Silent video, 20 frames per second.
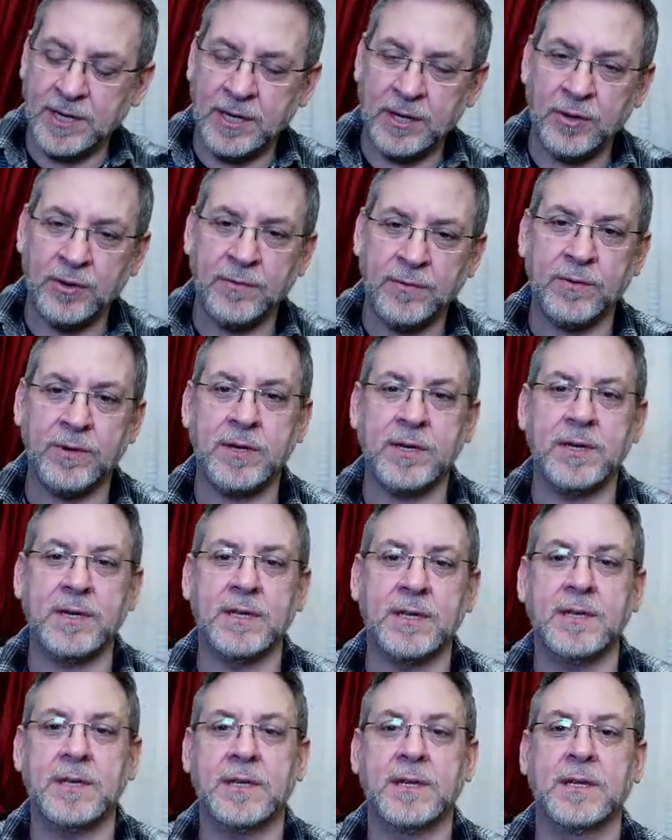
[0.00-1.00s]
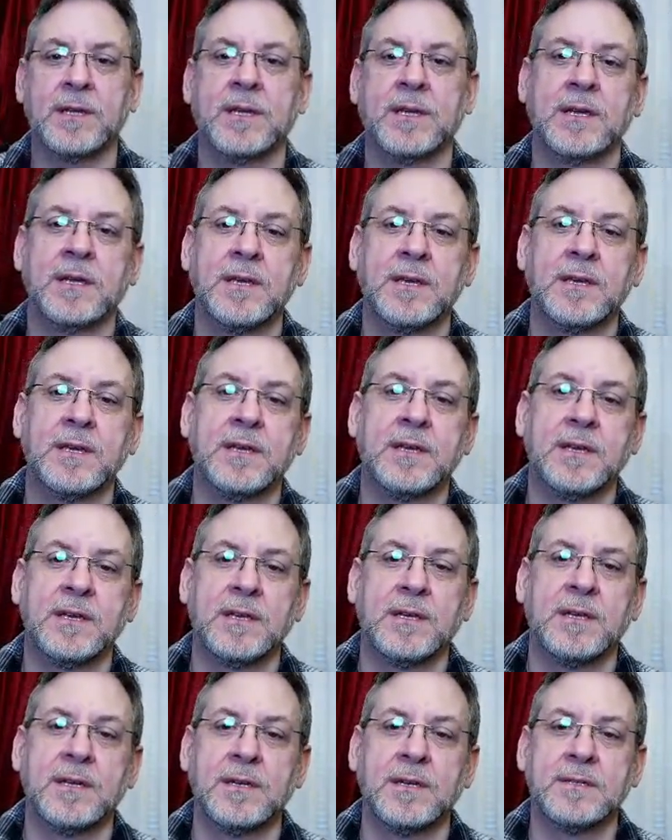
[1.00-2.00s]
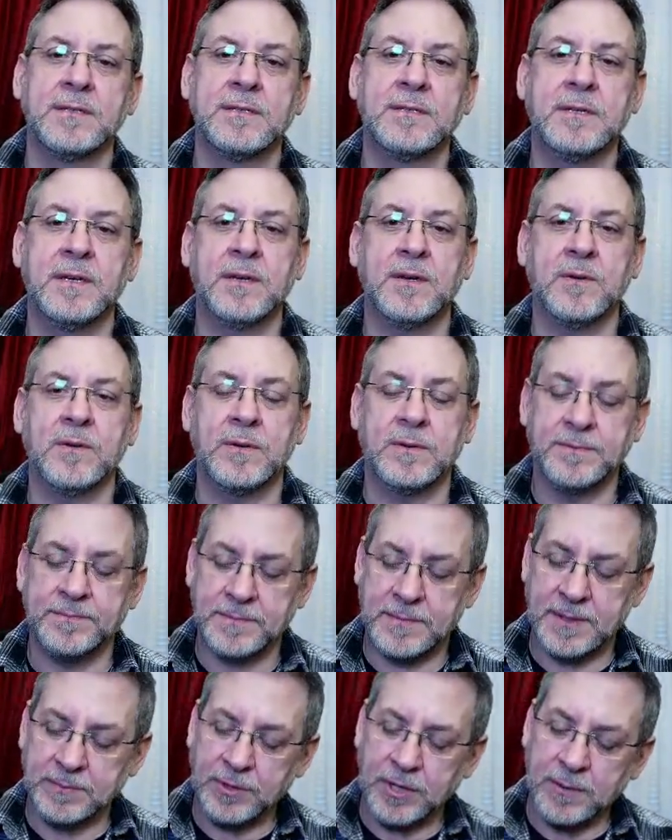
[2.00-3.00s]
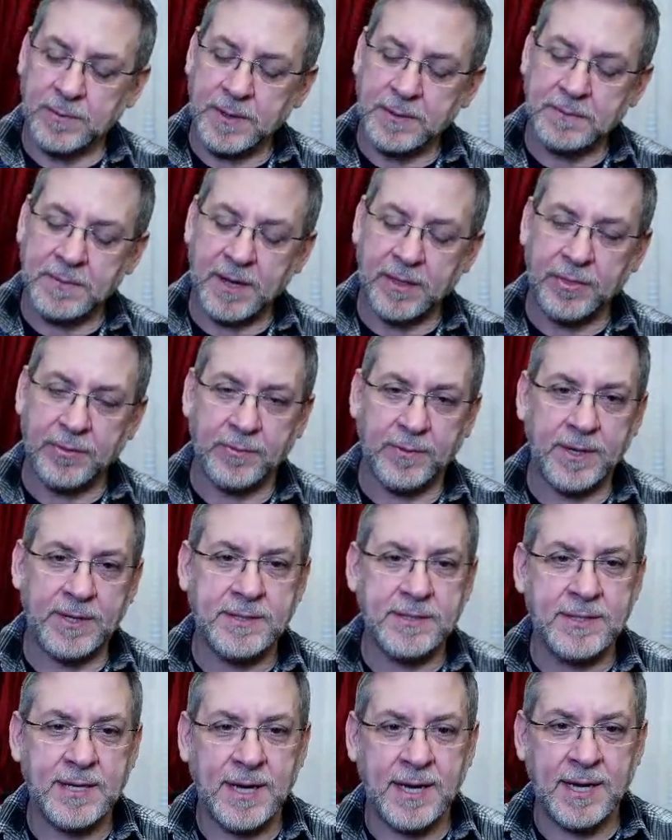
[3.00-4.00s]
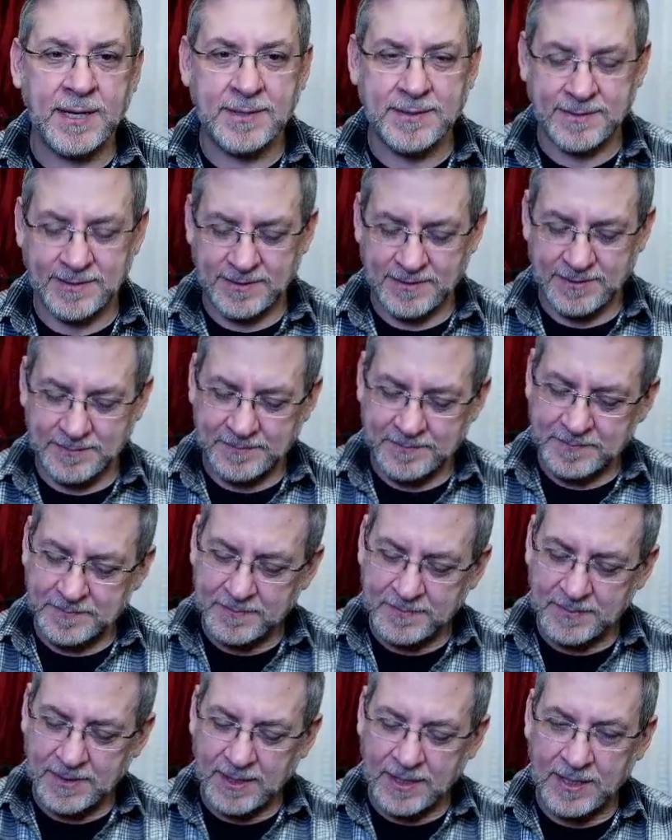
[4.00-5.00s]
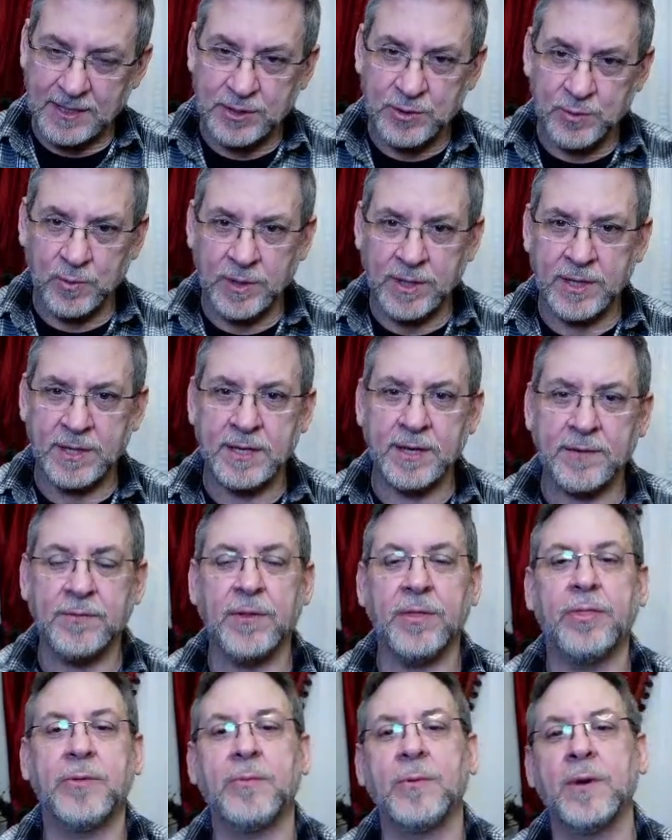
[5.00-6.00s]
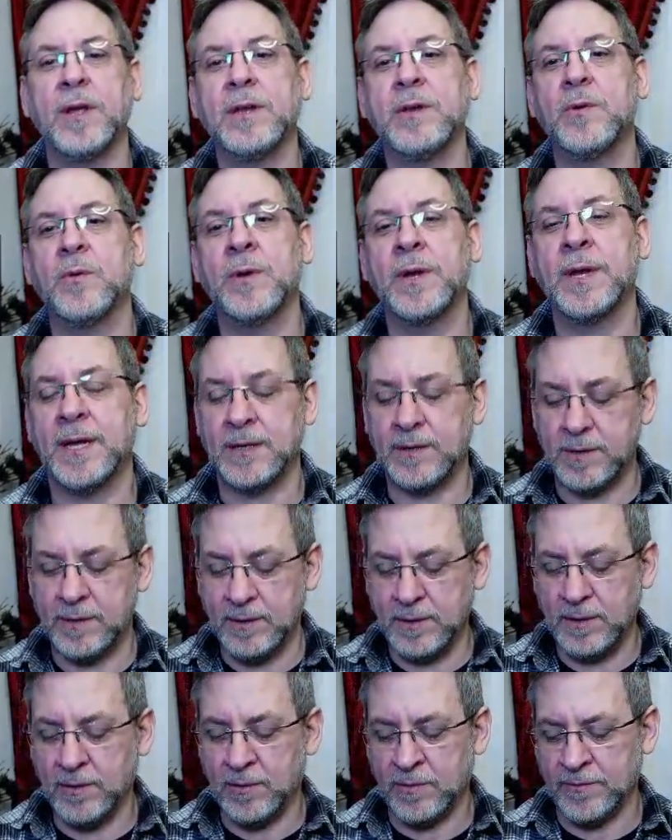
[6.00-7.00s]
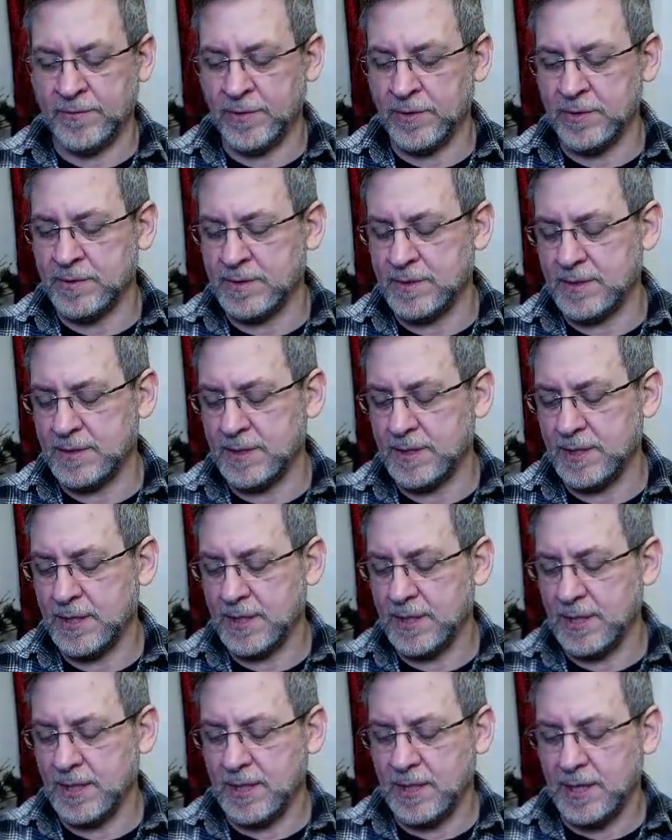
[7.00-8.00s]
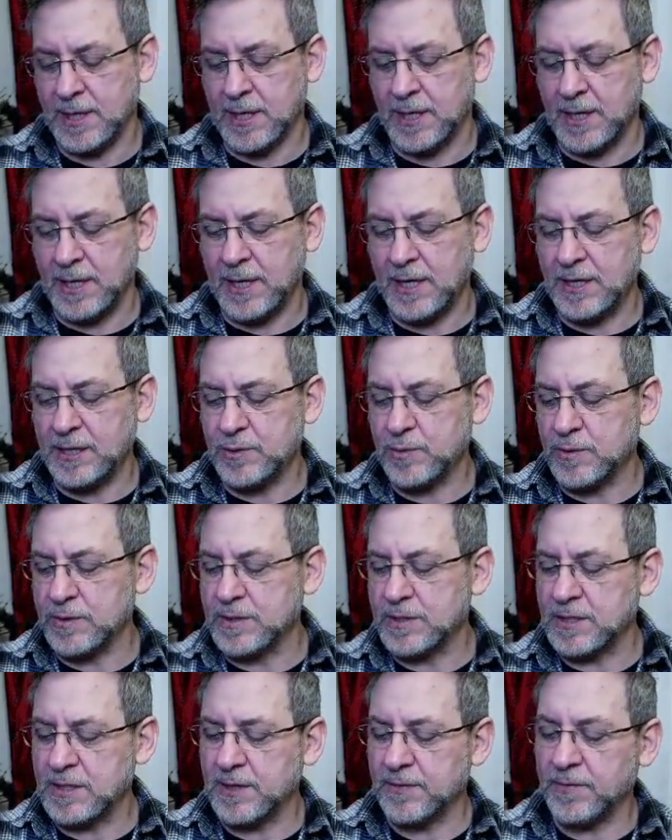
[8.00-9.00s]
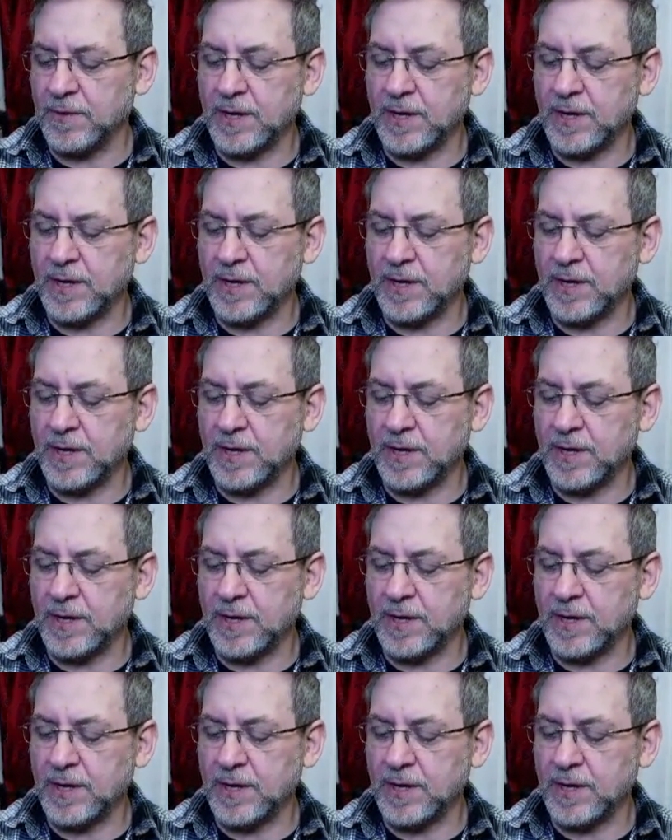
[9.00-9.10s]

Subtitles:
over it. So, I'm going to make my 3 stacks. Each one a different thread going out to the universe. Each one's a different